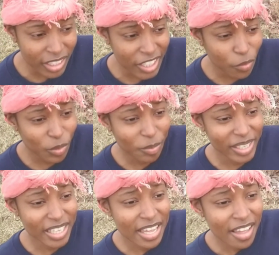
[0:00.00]
It would
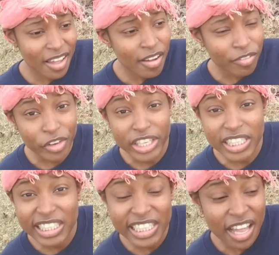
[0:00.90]
be
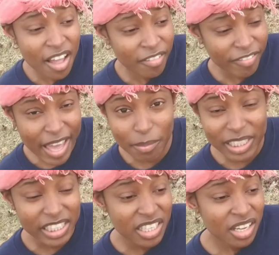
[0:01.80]
friends,
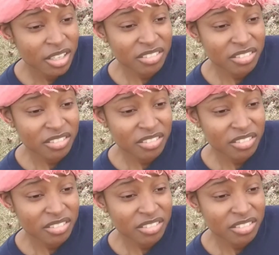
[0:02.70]
family,